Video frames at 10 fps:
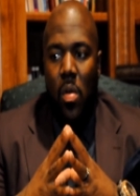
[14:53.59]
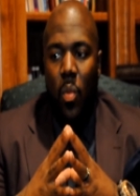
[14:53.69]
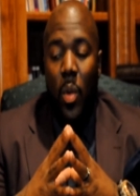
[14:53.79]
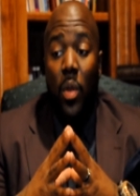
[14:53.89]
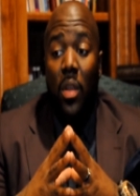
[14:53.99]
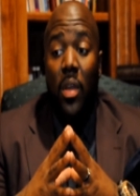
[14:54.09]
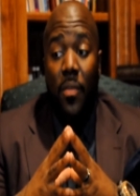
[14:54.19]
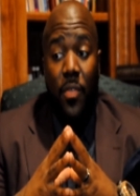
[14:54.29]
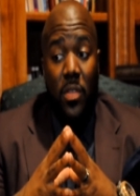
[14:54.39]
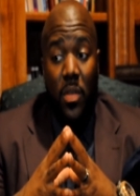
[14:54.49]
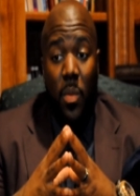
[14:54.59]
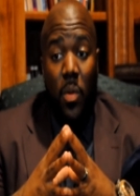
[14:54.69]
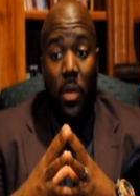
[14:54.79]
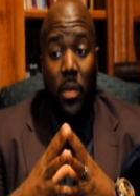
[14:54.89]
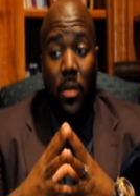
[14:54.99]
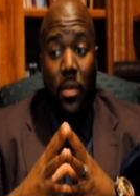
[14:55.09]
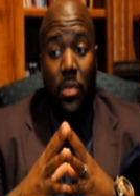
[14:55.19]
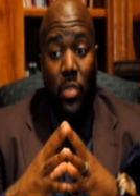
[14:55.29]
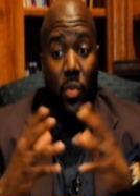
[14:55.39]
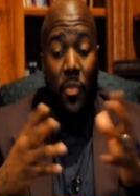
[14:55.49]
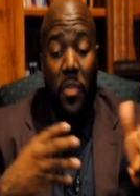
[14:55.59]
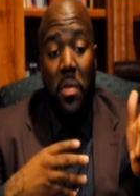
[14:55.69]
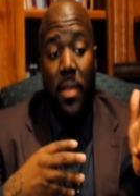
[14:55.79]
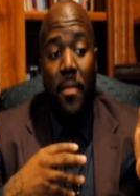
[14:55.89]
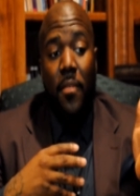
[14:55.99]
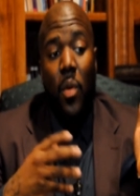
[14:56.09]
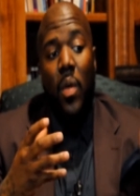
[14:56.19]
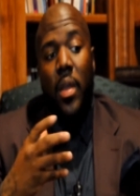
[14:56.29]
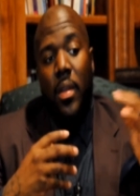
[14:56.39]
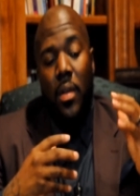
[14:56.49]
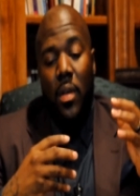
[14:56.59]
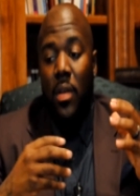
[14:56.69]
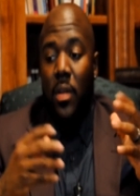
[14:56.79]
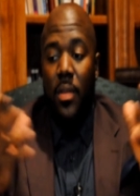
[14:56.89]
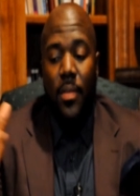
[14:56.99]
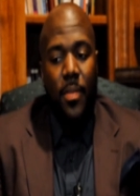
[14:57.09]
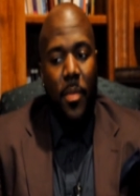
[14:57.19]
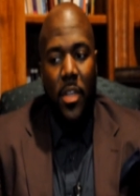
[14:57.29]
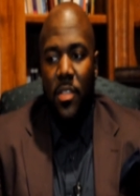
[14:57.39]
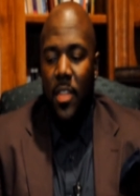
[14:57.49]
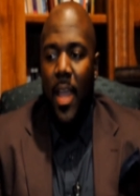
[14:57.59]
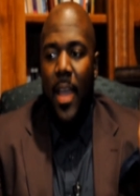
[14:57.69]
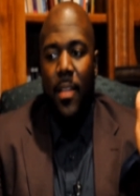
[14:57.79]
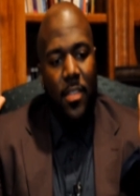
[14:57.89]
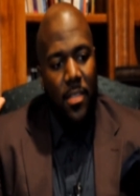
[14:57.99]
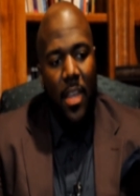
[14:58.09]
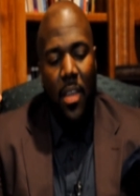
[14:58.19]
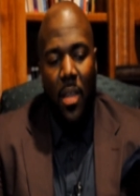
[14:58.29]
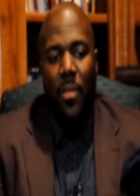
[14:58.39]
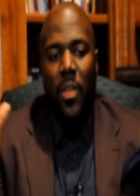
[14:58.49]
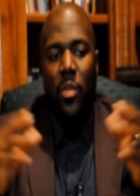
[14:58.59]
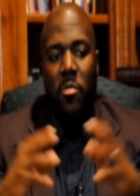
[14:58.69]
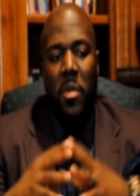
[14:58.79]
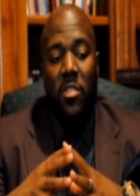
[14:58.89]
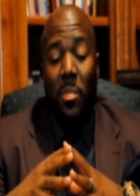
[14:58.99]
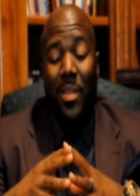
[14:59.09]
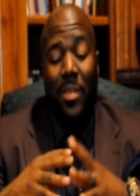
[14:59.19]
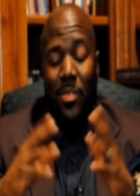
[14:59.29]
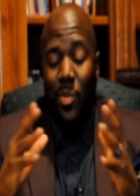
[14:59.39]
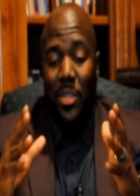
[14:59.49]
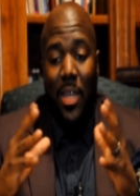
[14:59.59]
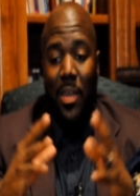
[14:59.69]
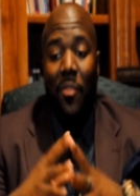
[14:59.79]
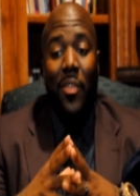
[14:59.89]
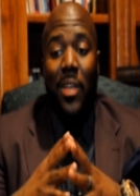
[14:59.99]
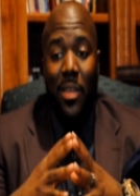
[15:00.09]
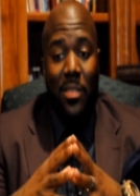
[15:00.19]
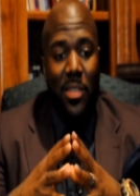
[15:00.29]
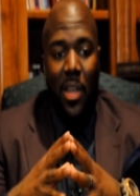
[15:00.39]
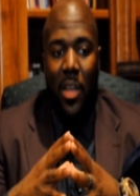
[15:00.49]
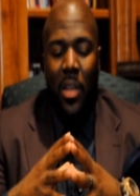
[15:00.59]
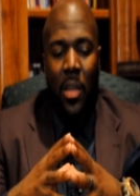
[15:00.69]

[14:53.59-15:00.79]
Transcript: we were looking for someone to fill that void because they had to take care of their responsibilities, which I definitely understand.